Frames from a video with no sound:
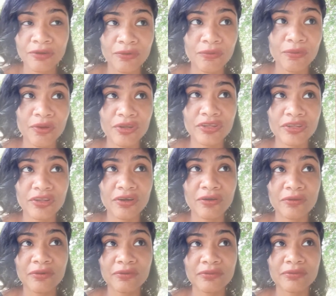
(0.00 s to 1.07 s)
Or,
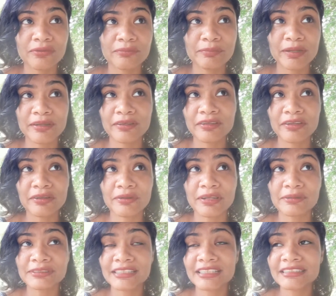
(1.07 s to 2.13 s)

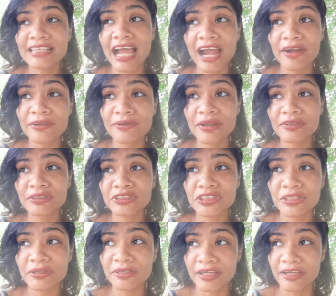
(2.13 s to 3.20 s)
they was getting tired throughout the
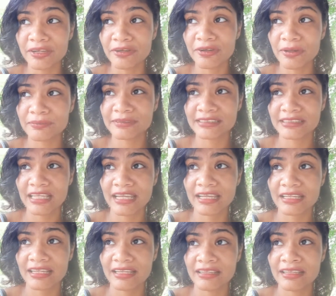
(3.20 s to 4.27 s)
journey, you know what I'm
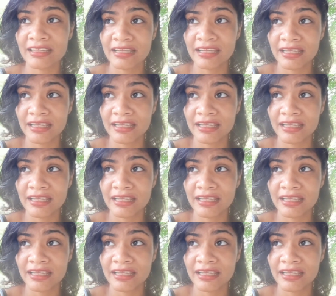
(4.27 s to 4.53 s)
saying?